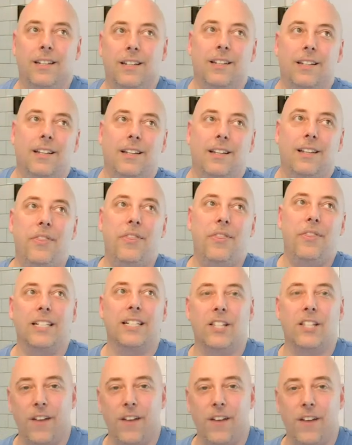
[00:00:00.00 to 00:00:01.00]
I think it's the
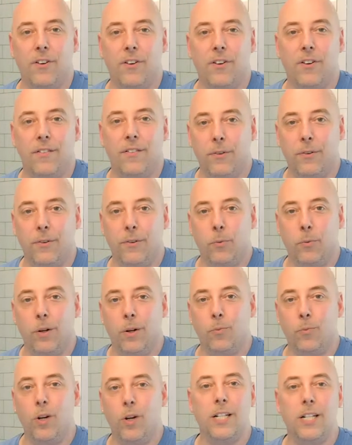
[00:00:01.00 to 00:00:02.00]
favorite of everyone.
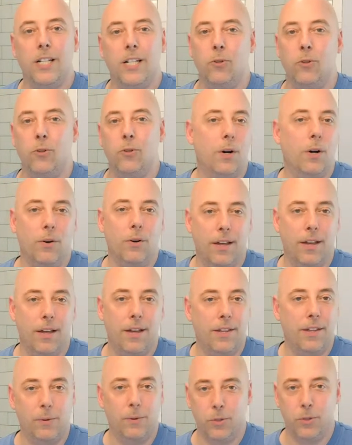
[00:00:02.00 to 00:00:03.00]
1 and 2 both. I think
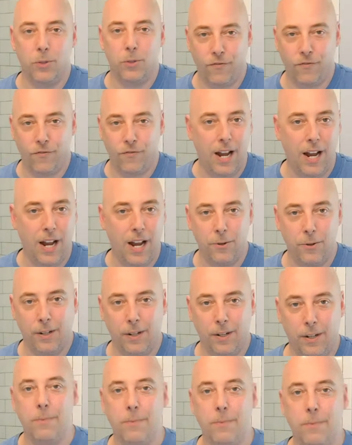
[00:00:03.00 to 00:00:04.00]
were just phenomenal games.
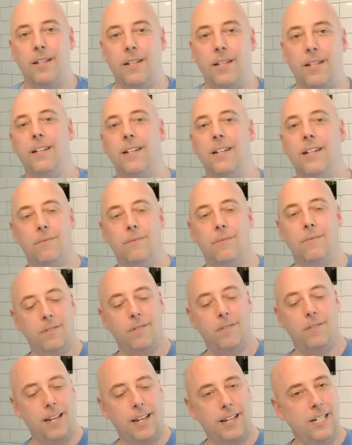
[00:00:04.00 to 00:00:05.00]
And then
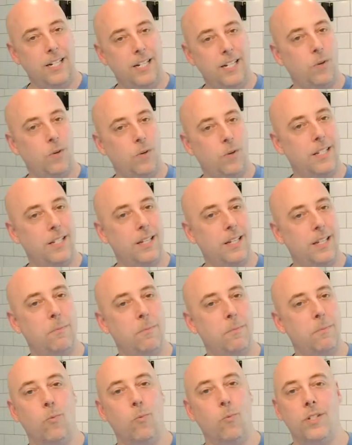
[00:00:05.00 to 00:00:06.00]
each one seemed to be
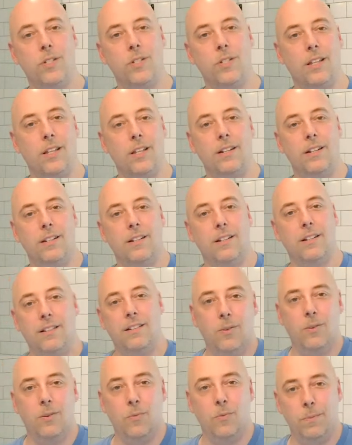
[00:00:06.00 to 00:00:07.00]
worse than the
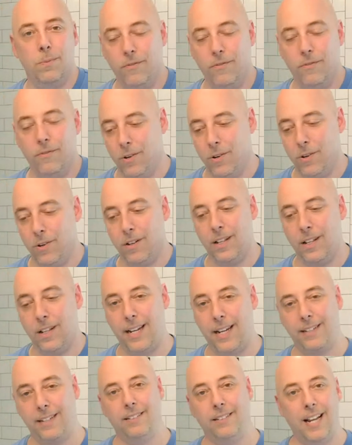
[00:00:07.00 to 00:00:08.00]
one before. Like,
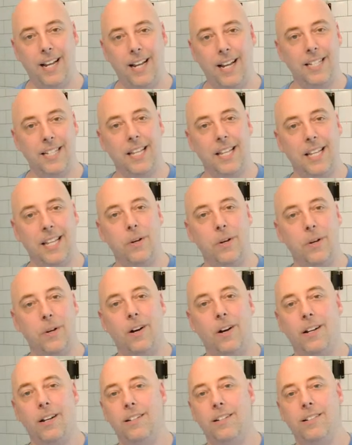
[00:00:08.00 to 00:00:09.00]
as they went
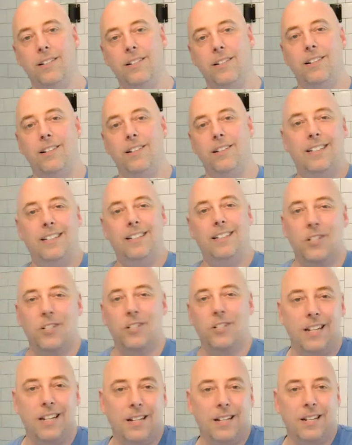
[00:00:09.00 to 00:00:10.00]
on,
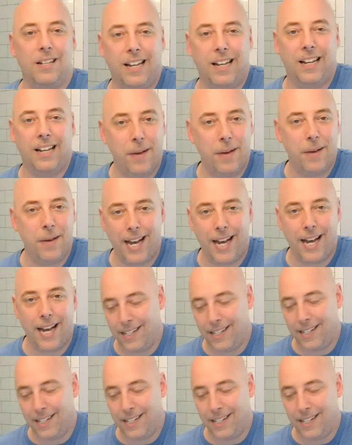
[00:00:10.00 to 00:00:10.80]
it got bad.